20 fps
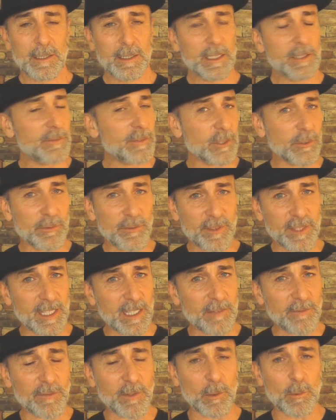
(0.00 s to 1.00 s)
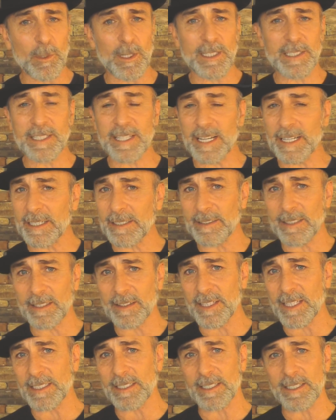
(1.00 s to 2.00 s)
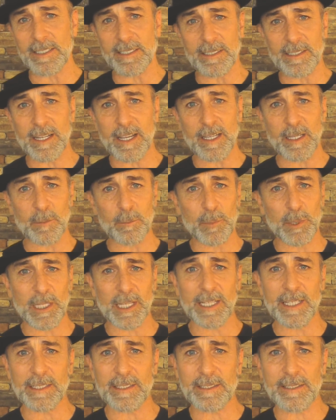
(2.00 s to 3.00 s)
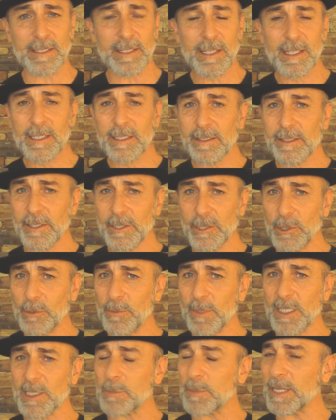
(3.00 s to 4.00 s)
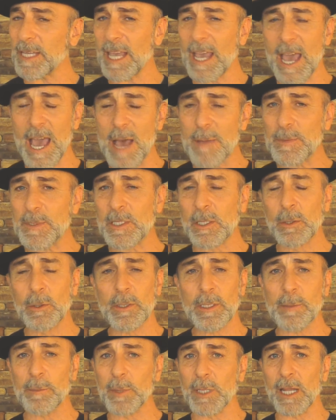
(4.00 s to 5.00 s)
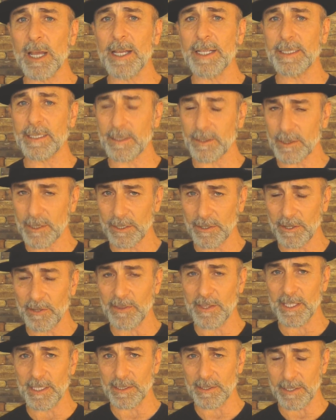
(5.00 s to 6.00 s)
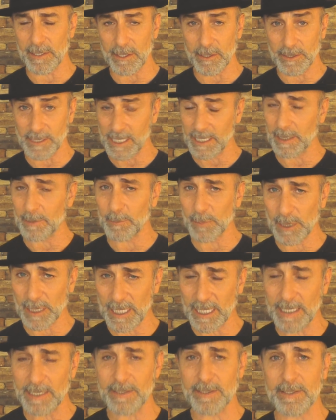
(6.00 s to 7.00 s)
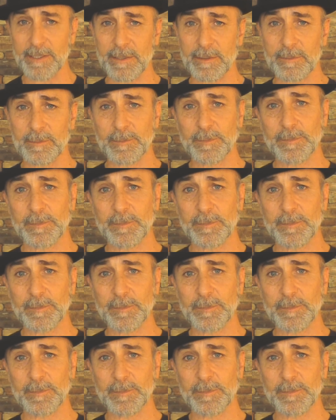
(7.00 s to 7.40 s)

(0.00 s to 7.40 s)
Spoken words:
If you think for 1 second that this isn't taking place, then you must be absolutely blind to the things that are taking place.